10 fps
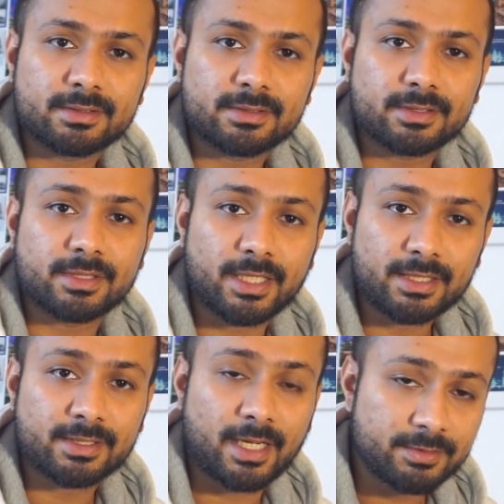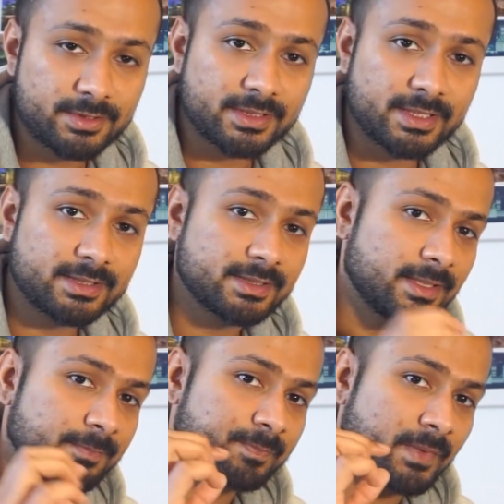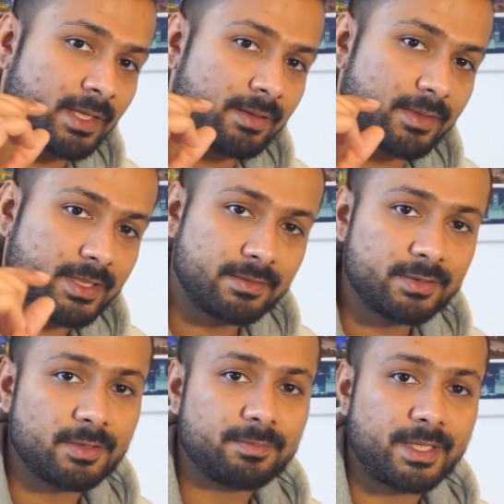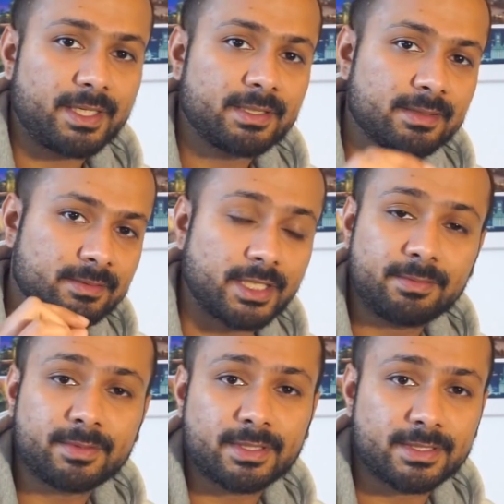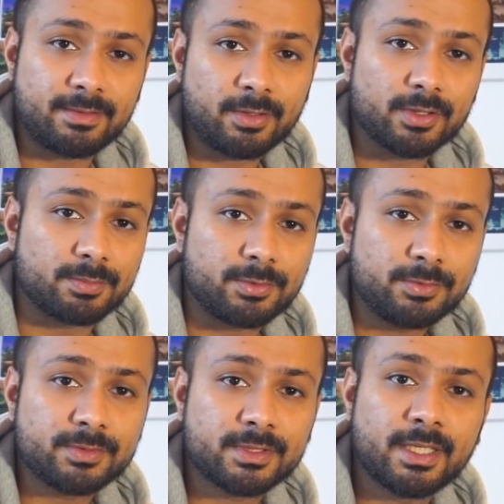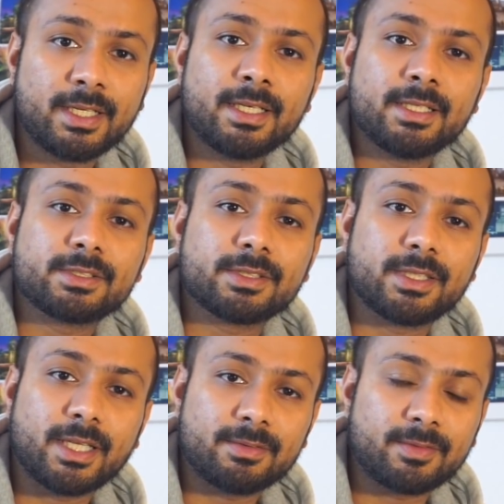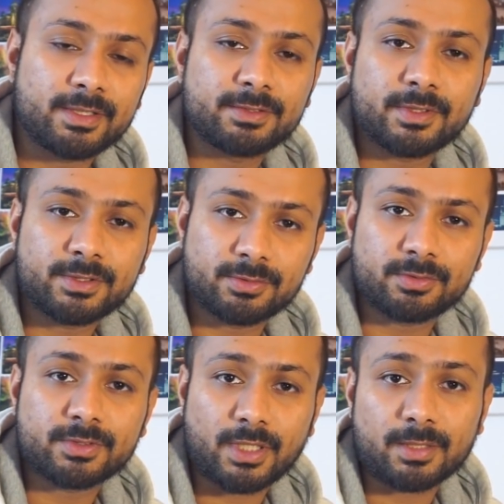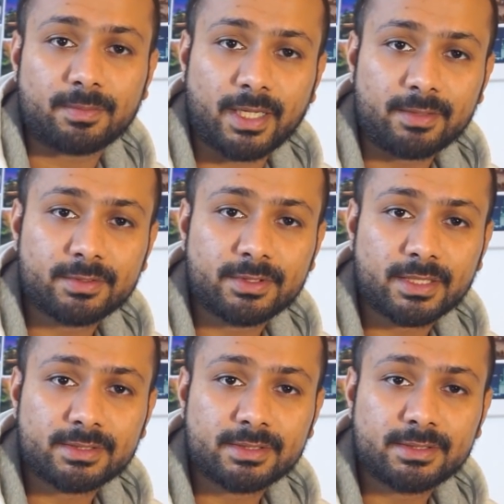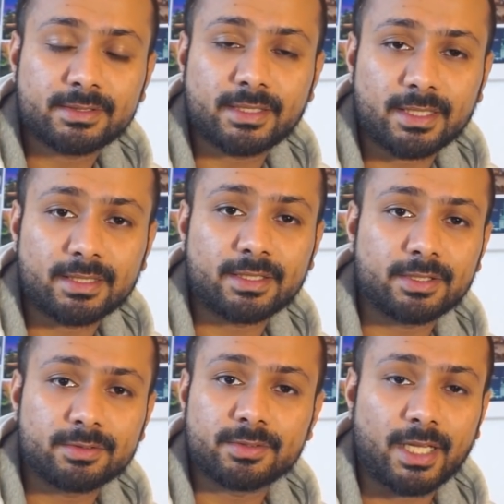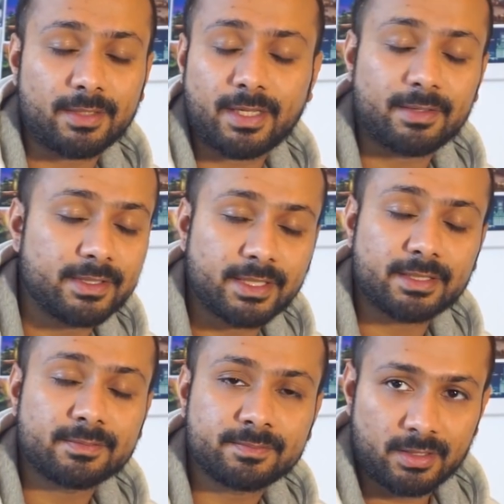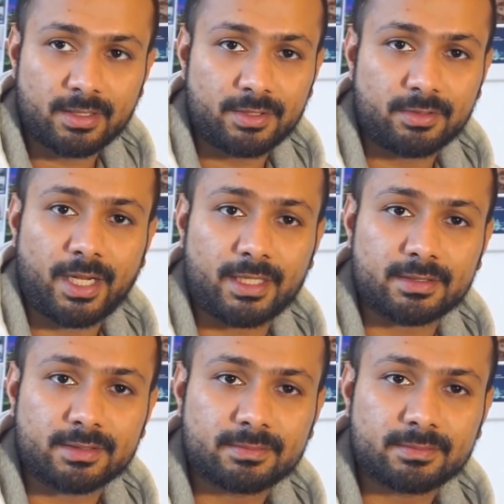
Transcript: So there I would suggest, whatever you have paid, keep saving all the proofs. So then once you start applying for the taxes, then you should have everything in your hand.